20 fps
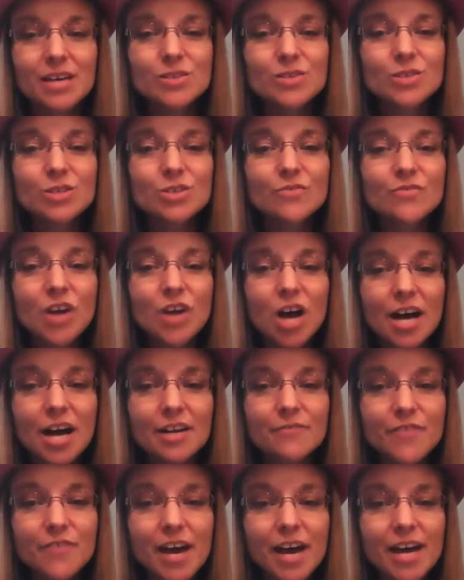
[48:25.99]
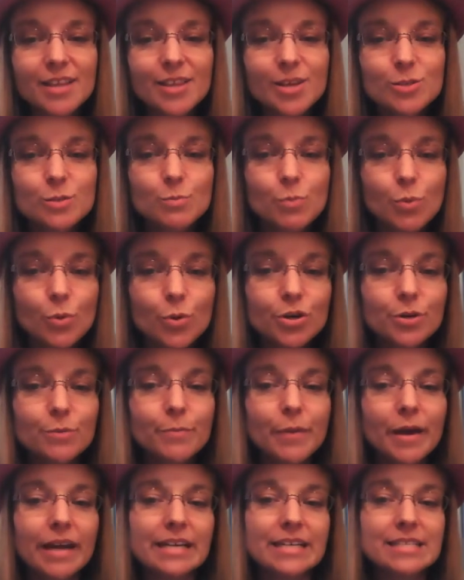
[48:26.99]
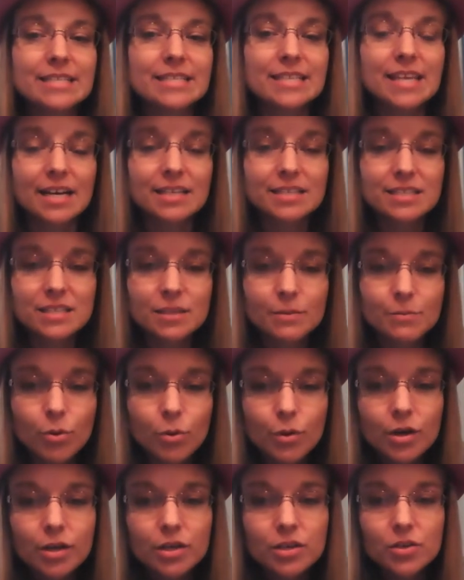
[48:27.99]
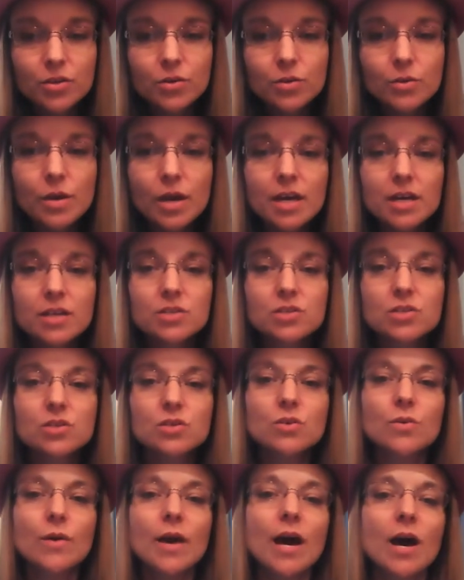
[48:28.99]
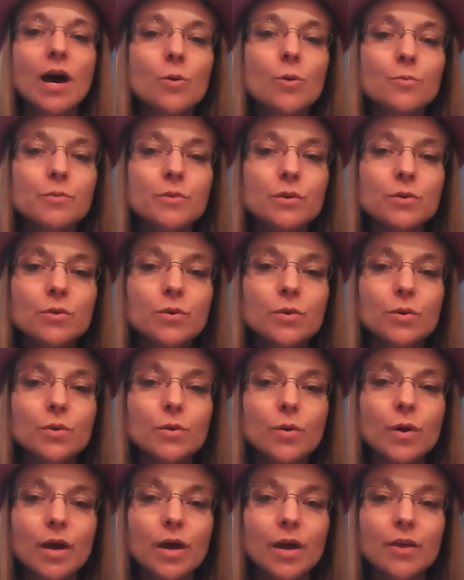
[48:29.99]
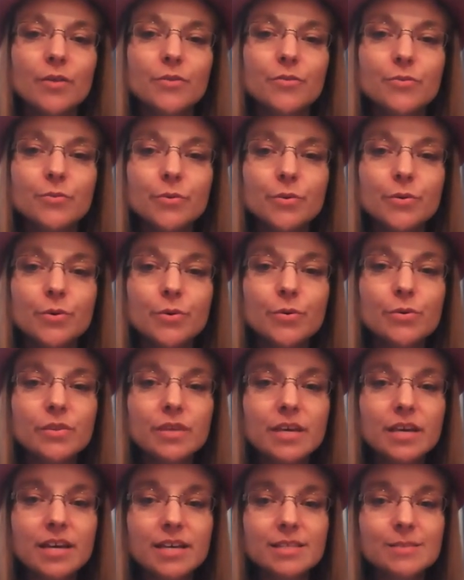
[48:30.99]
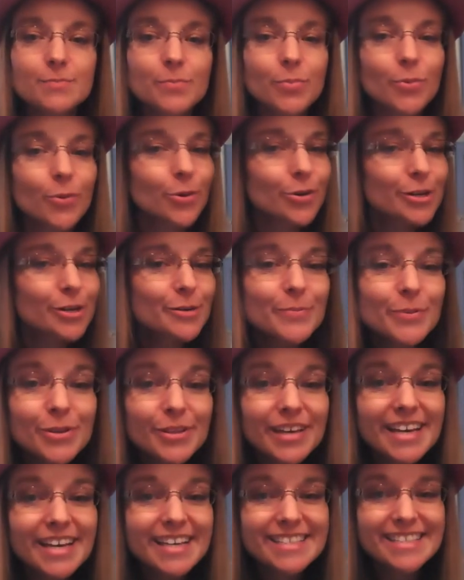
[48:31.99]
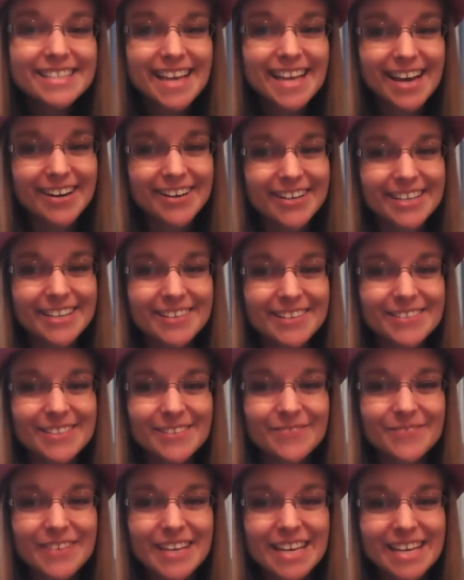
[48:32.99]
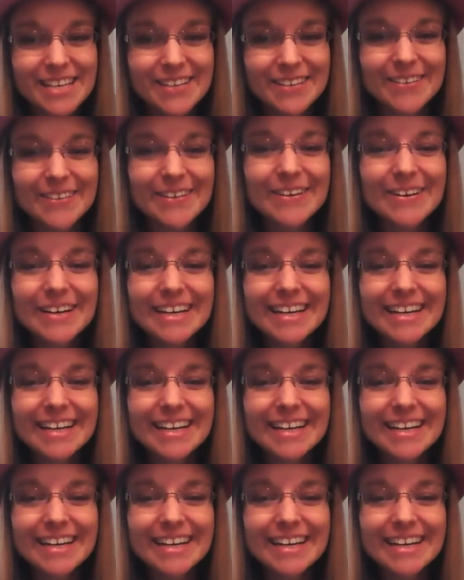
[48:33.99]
So you've got to find those border buddies that support you to help you through these border bullies that are going to defeat you.